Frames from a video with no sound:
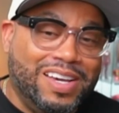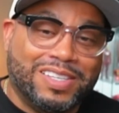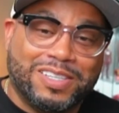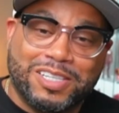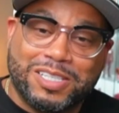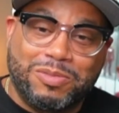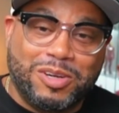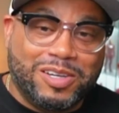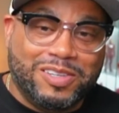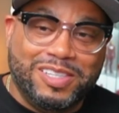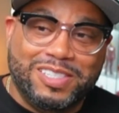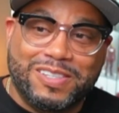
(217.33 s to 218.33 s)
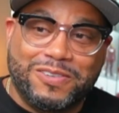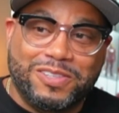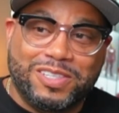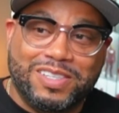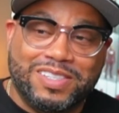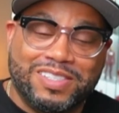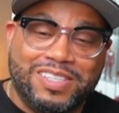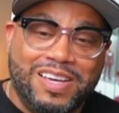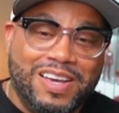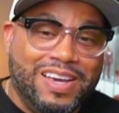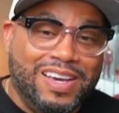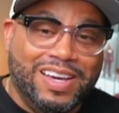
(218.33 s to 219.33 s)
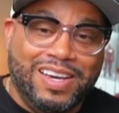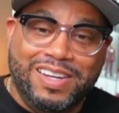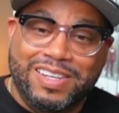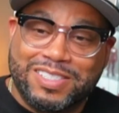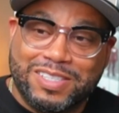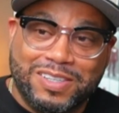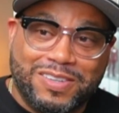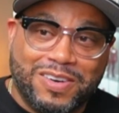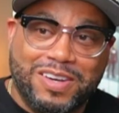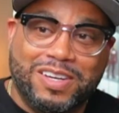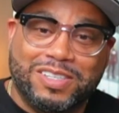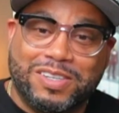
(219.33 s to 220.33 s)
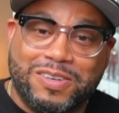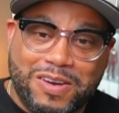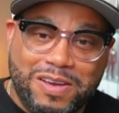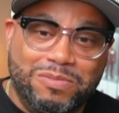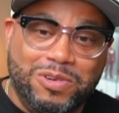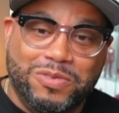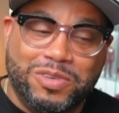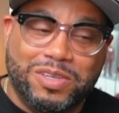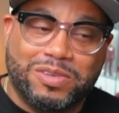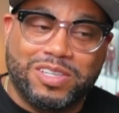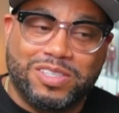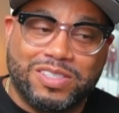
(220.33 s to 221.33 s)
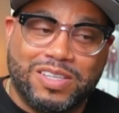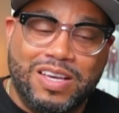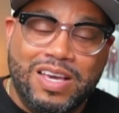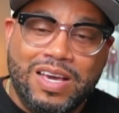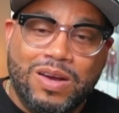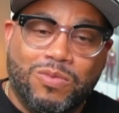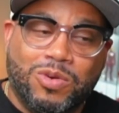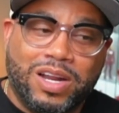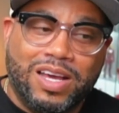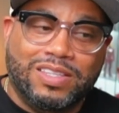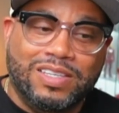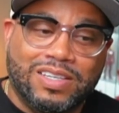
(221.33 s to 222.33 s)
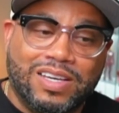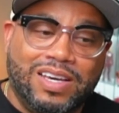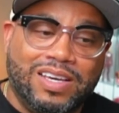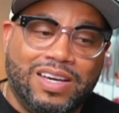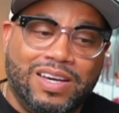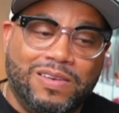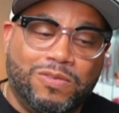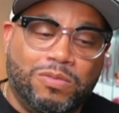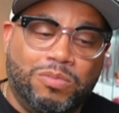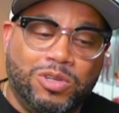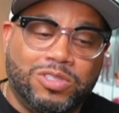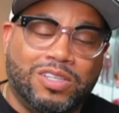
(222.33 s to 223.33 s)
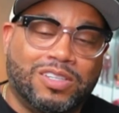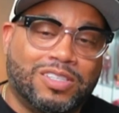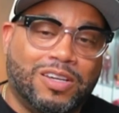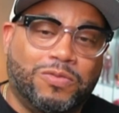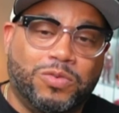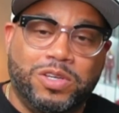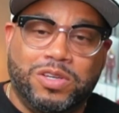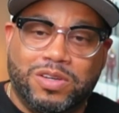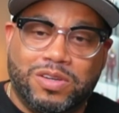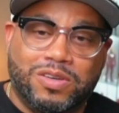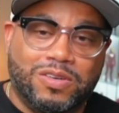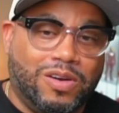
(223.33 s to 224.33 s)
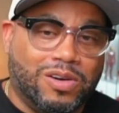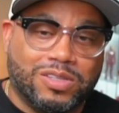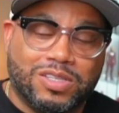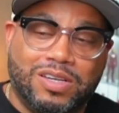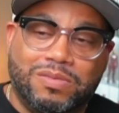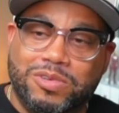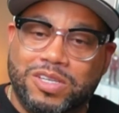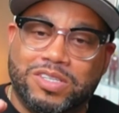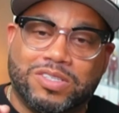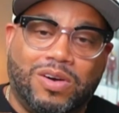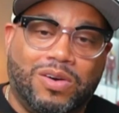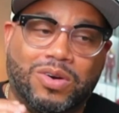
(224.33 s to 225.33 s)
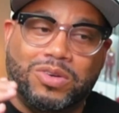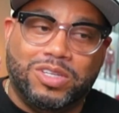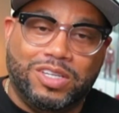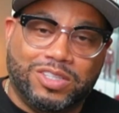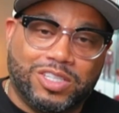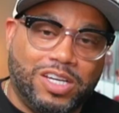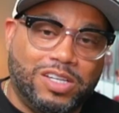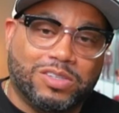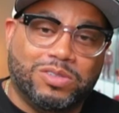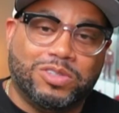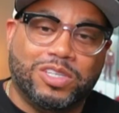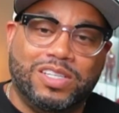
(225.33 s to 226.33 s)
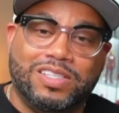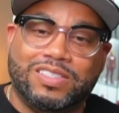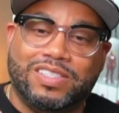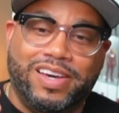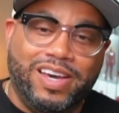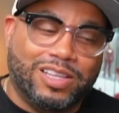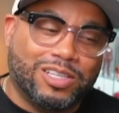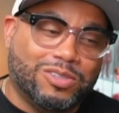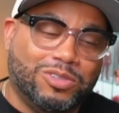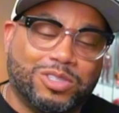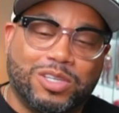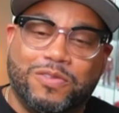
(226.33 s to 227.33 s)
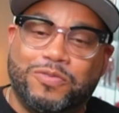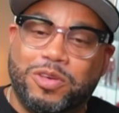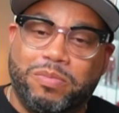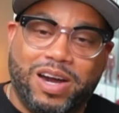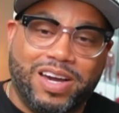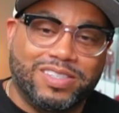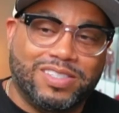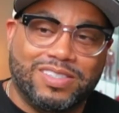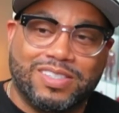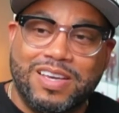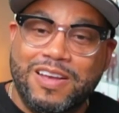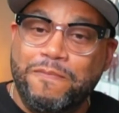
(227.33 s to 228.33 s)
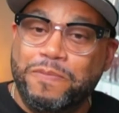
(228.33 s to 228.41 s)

It talks about all these different things, and it's a great it's a great movie because when I think of AI, most of the stuff we hear all the time is all the technical things, the ethical stuff, the biases.